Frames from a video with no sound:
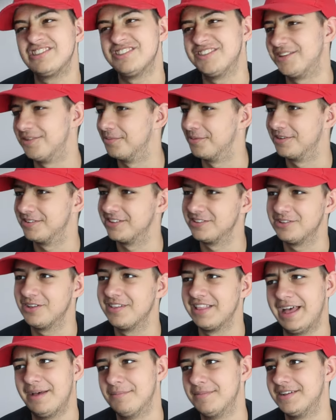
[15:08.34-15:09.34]
actually, to be honest, there's
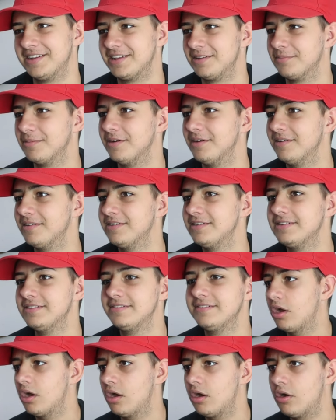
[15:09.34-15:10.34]
not that many, but.
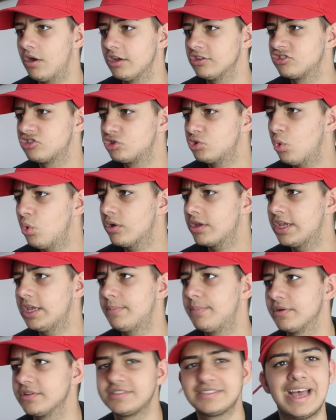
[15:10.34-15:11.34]
All right,
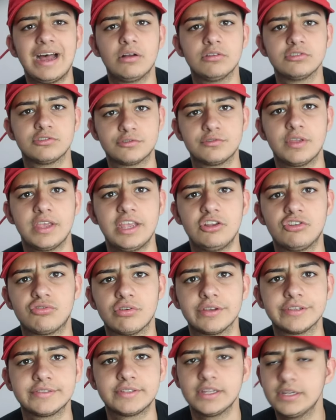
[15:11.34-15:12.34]
Storekeeper sounds
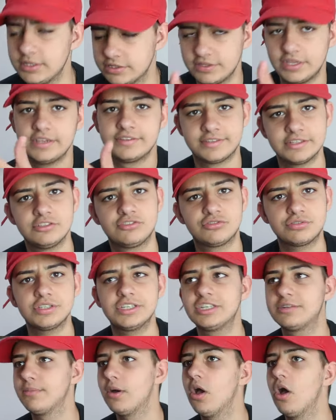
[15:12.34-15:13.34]
interesting. It's
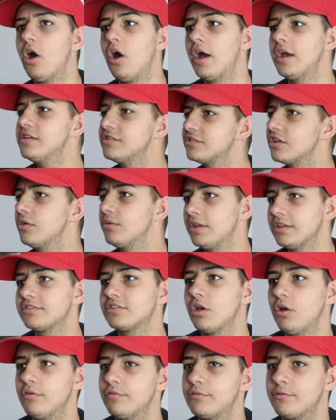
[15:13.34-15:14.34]
intrigued my eye, so
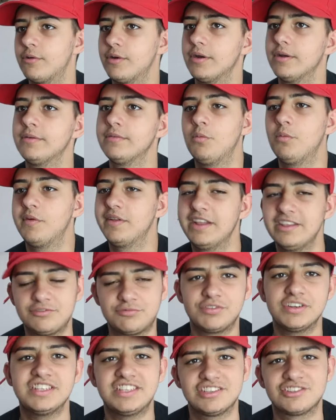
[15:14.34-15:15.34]
let's go for it. But
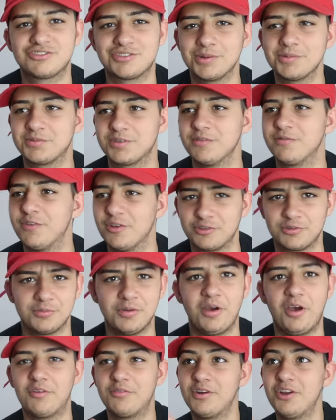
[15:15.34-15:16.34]
let's read the description first.
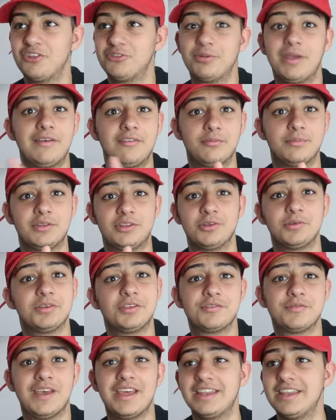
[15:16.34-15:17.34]
Well, I realize we haven't been
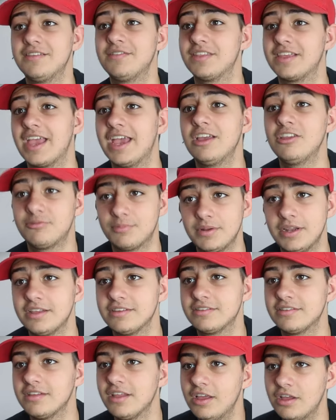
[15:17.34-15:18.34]
doing this for any of the games, but
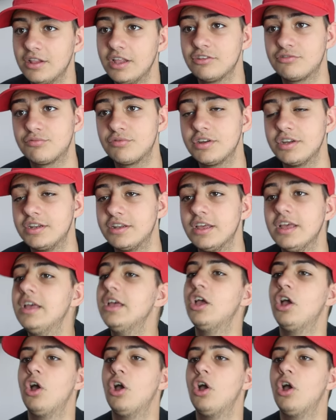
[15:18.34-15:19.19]
let's read.